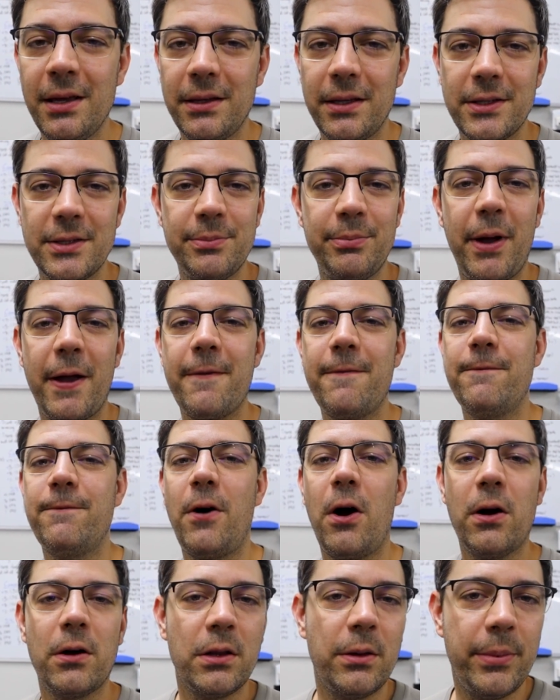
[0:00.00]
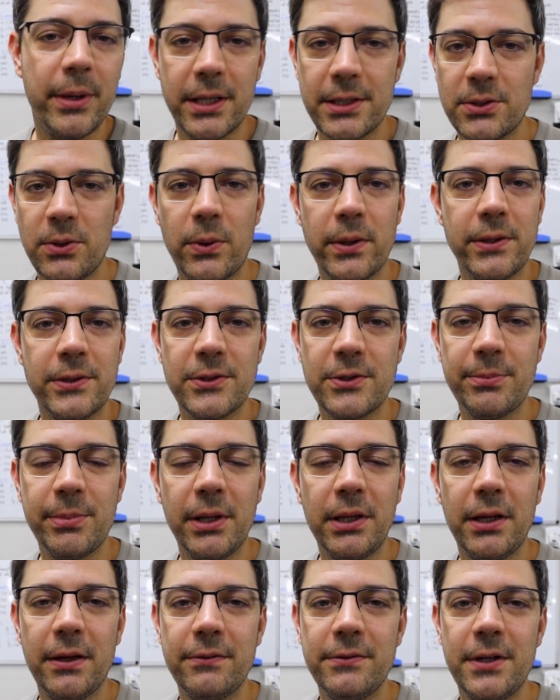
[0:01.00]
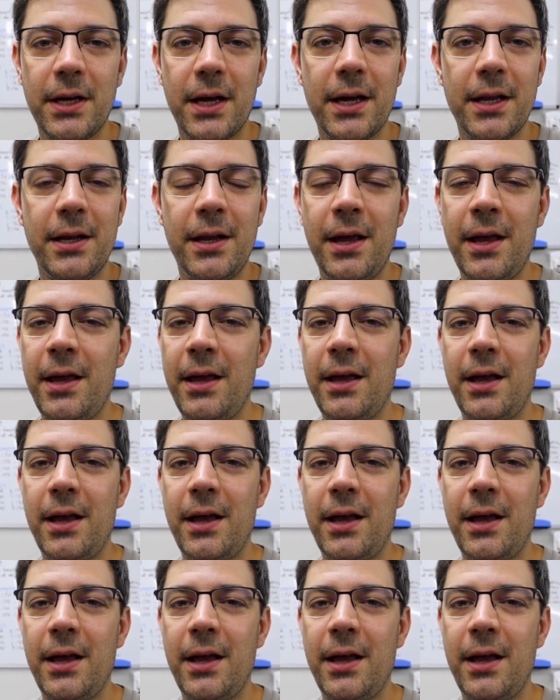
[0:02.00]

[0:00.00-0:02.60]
That is by far the biggest oil spill I've done.